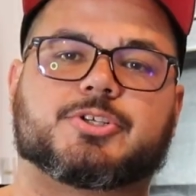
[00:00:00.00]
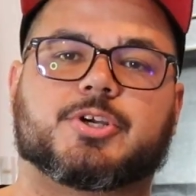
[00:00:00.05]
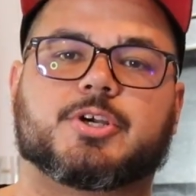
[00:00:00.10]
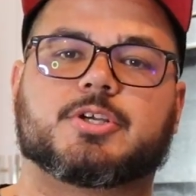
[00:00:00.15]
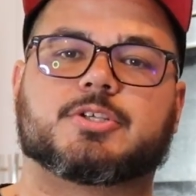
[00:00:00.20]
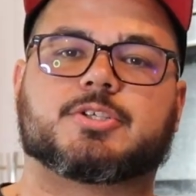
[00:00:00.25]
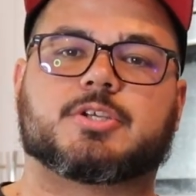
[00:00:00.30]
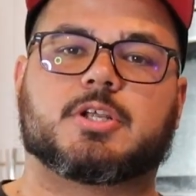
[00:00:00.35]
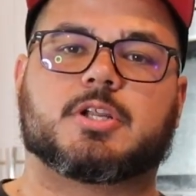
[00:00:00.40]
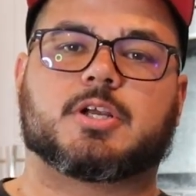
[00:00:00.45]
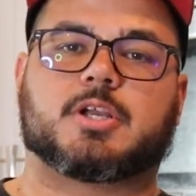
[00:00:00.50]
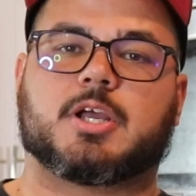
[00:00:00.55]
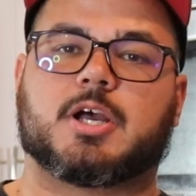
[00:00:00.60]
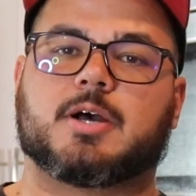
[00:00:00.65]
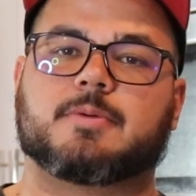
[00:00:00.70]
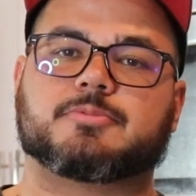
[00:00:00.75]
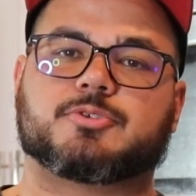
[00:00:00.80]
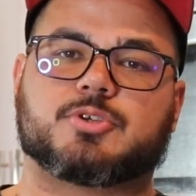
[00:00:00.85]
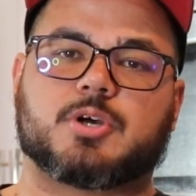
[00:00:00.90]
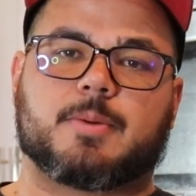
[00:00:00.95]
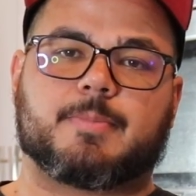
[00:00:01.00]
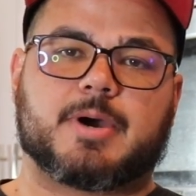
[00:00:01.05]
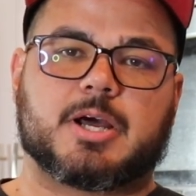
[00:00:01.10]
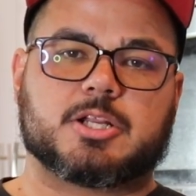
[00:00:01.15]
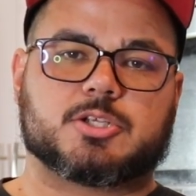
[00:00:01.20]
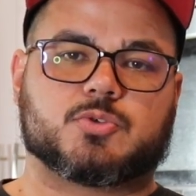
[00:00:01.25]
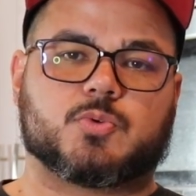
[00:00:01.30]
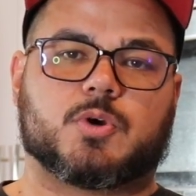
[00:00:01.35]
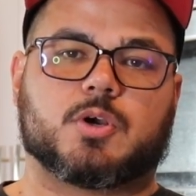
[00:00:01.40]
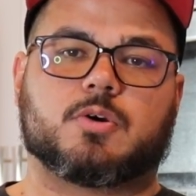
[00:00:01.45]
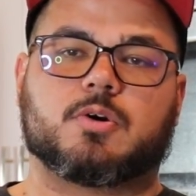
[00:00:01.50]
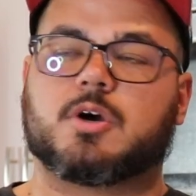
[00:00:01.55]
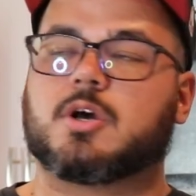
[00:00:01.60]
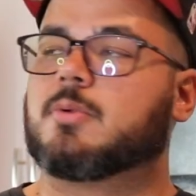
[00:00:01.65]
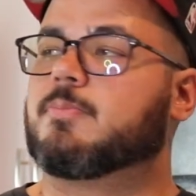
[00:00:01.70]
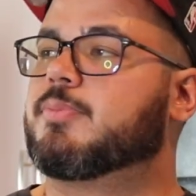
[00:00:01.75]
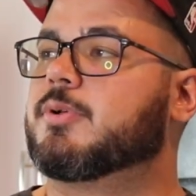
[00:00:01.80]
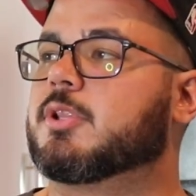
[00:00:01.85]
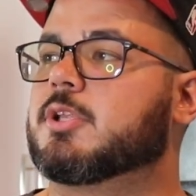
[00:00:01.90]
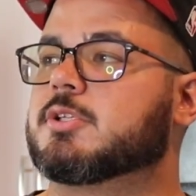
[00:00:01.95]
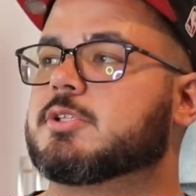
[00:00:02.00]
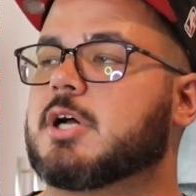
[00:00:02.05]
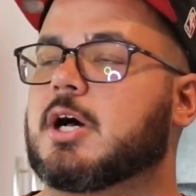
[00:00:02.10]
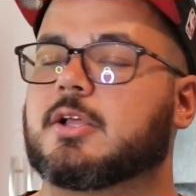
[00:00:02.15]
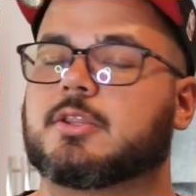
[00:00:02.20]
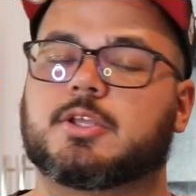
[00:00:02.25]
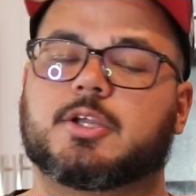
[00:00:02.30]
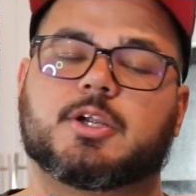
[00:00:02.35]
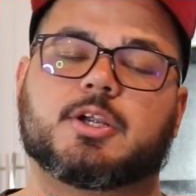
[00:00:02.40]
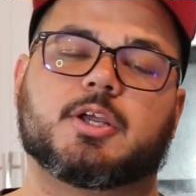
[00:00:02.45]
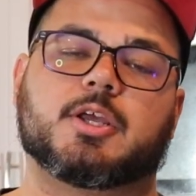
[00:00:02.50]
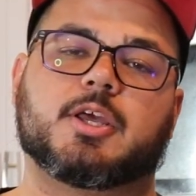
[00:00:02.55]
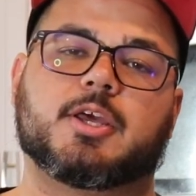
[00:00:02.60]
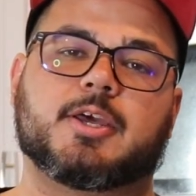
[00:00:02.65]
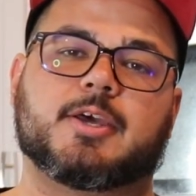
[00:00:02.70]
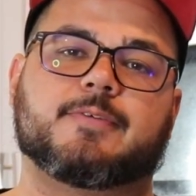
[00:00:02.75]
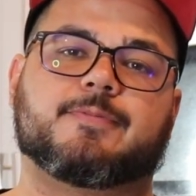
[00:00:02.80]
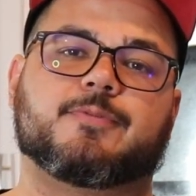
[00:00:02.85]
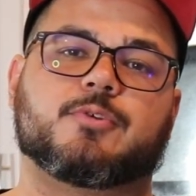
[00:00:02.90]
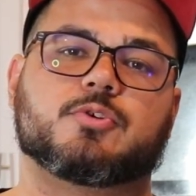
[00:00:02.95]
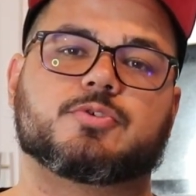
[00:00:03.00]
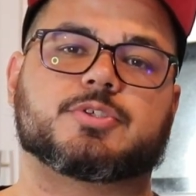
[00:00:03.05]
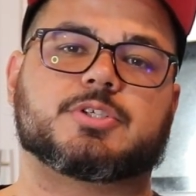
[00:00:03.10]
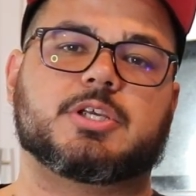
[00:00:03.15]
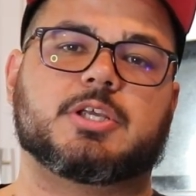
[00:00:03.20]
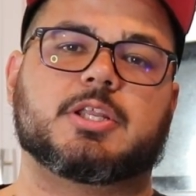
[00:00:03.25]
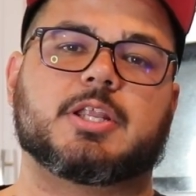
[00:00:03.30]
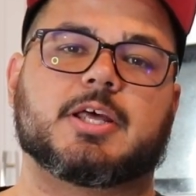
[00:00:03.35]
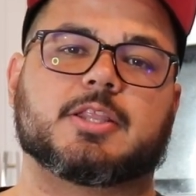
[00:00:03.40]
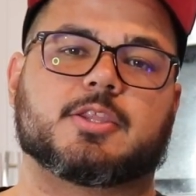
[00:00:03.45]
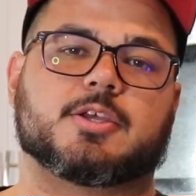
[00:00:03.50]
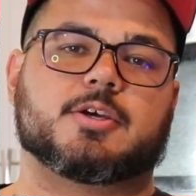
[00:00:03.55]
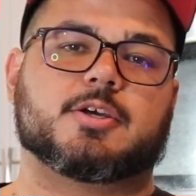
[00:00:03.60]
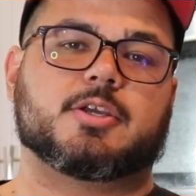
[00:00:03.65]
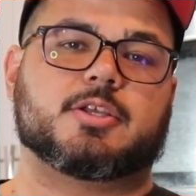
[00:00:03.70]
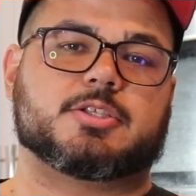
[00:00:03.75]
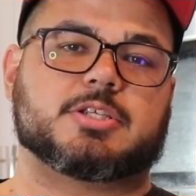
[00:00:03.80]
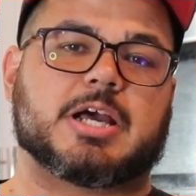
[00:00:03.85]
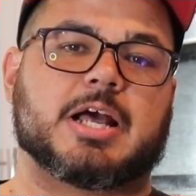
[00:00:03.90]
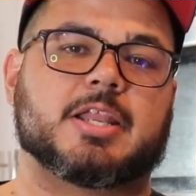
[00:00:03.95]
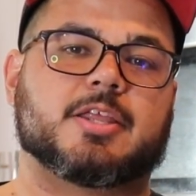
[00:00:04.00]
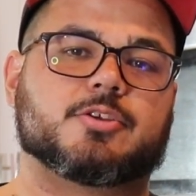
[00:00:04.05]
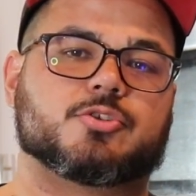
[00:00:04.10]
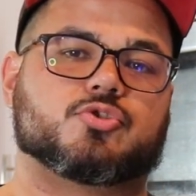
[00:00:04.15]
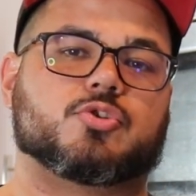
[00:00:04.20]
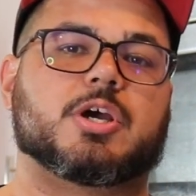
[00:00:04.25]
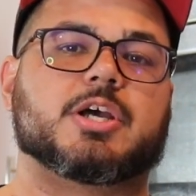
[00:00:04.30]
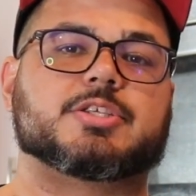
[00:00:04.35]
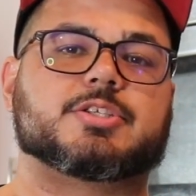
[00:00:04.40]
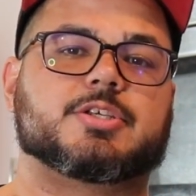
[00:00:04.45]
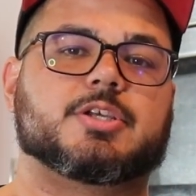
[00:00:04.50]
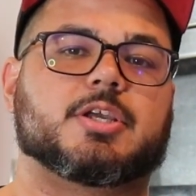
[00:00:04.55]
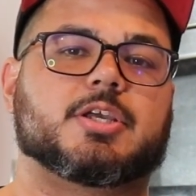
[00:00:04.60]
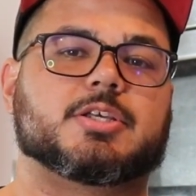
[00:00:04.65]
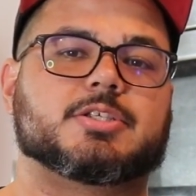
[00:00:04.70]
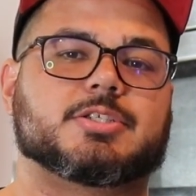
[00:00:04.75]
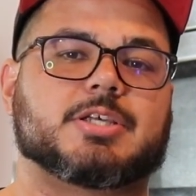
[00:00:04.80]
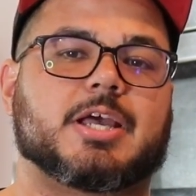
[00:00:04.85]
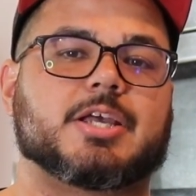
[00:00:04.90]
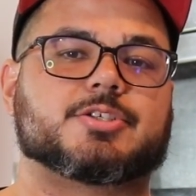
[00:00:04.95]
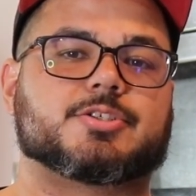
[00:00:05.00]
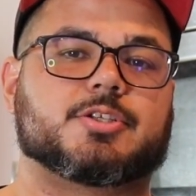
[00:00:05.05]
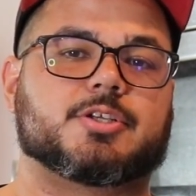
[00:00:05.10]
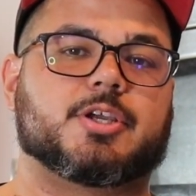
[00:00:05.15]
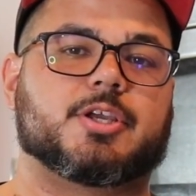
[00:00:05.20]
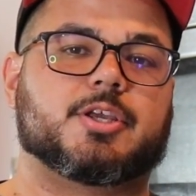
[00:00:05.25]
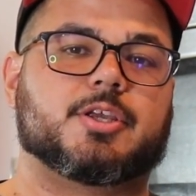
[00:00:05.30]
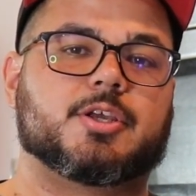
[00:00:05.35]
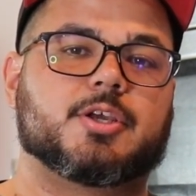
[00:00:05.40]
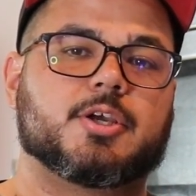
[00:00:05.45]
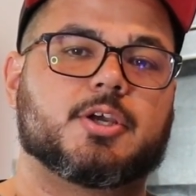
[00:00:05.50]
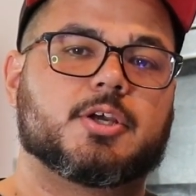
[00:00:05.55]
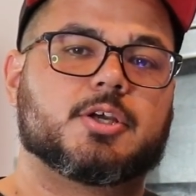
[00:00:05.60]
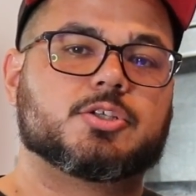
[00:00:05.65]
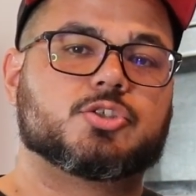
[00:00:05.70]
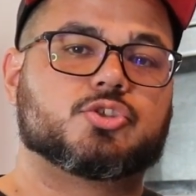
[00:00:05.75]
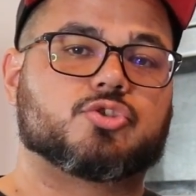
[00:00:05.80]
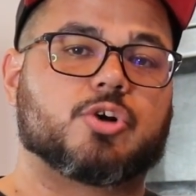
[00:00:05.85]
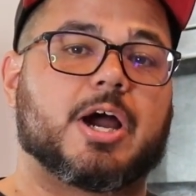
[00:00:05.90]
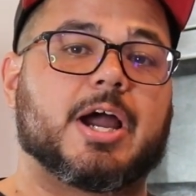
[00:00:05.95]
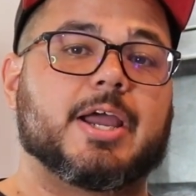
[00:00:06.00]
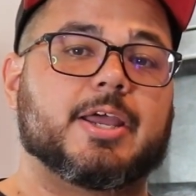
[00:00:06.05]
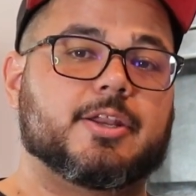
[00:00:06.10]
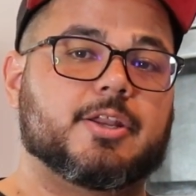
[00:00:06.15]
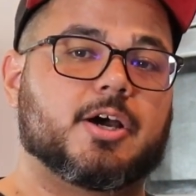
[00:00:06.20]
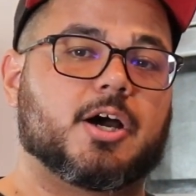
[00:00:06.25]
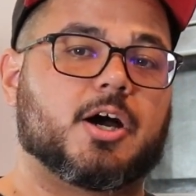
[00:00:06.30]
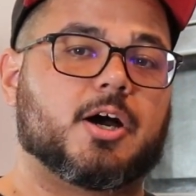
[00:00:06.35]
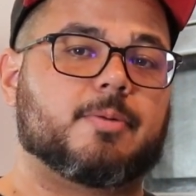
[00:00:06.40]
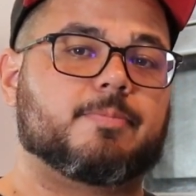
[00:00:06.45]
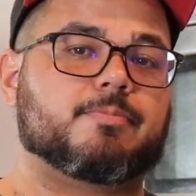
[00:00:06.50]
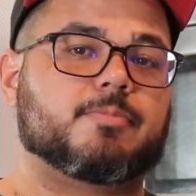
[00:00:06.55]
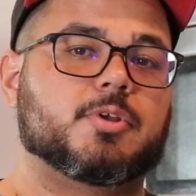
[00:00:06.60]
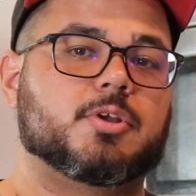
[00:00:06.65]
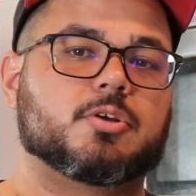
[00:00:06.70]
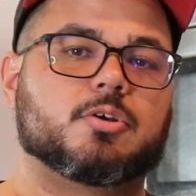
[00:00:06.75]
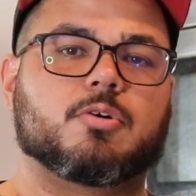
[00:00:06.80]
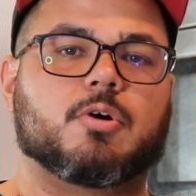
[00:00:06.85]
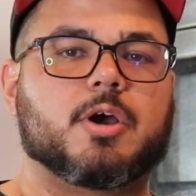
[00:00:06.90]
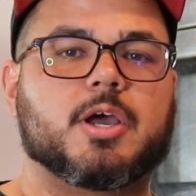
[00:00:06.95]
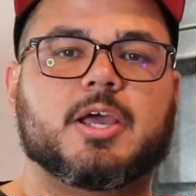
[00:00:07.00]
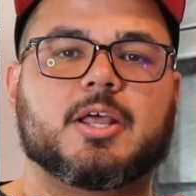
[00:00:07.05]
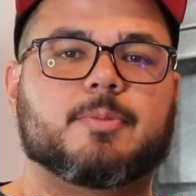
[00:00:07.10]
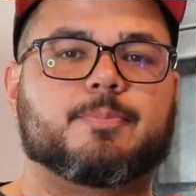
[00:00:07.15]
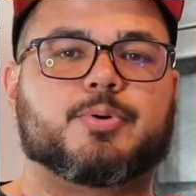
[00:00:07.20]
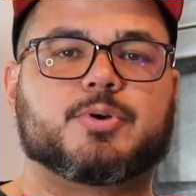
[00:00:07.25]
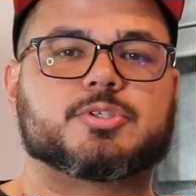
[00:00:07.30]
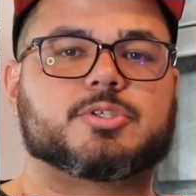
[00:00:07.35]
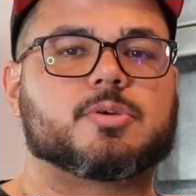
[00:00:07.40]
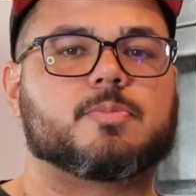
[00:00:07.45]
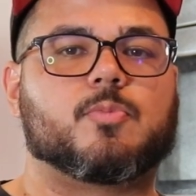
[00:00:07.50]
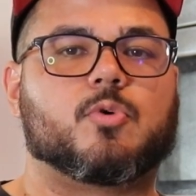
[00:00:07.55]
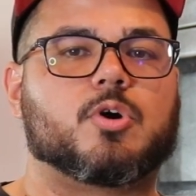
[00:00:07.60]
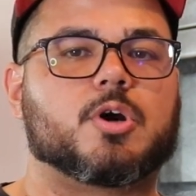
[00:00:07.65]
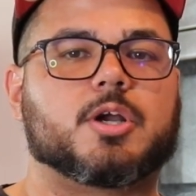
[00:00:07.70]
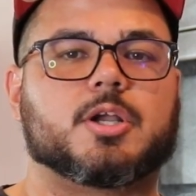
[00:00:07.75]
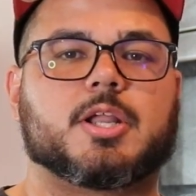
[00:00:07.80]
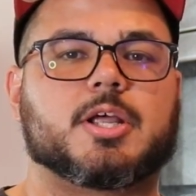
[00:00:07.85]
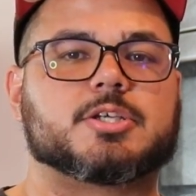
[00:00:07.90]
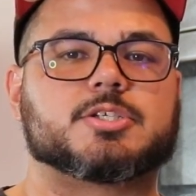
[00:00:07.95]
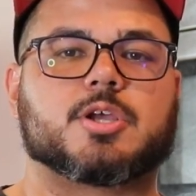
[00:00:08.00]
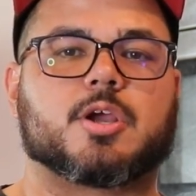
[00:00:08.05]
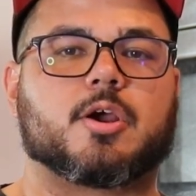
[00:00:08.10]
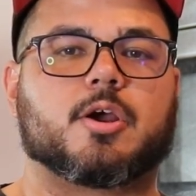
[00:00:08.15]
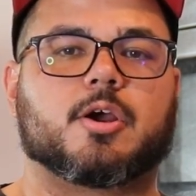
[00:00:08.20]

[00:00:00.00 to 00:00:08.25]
sure it's gonna come, so I might as well go ahead and put this out there. If you see that the Italian dressing is actually drying up, go ahead and put some more, it doesn't